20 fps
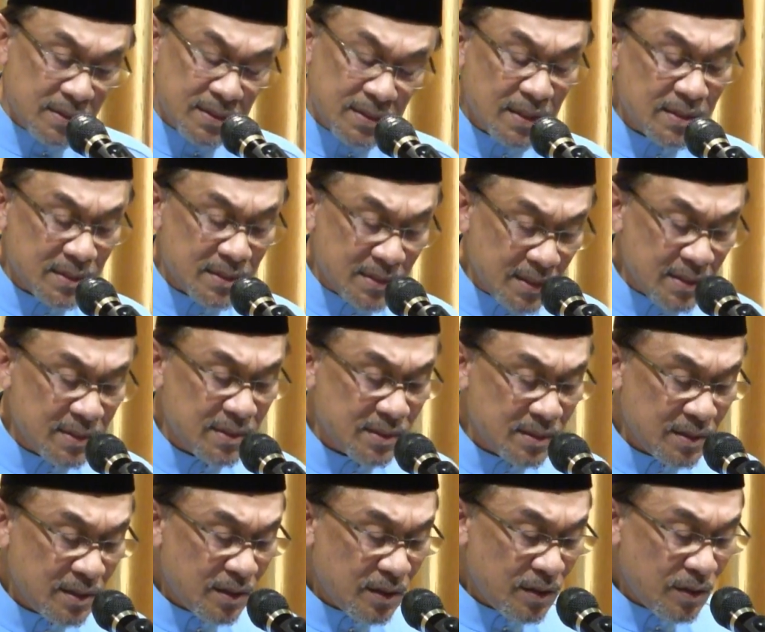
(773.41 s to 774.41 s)

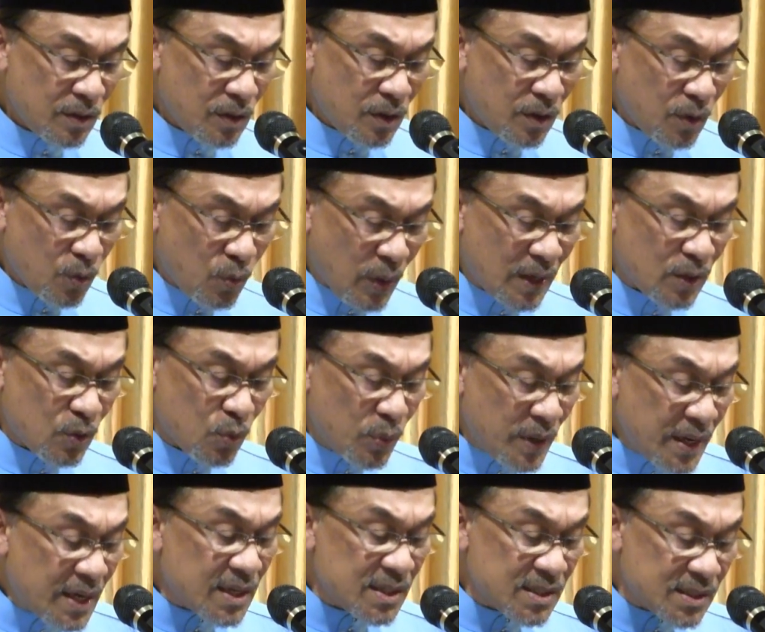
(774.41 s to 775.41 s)
instances what
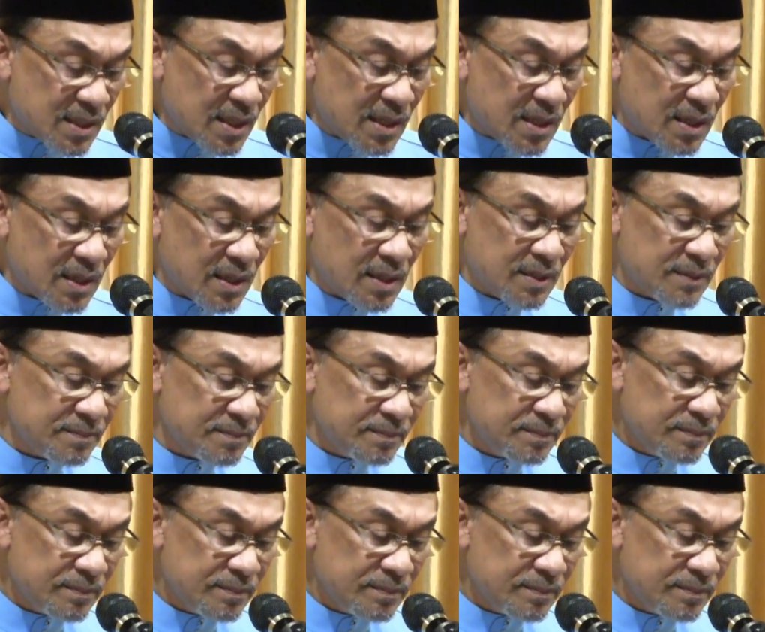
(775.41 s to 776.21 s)
we consider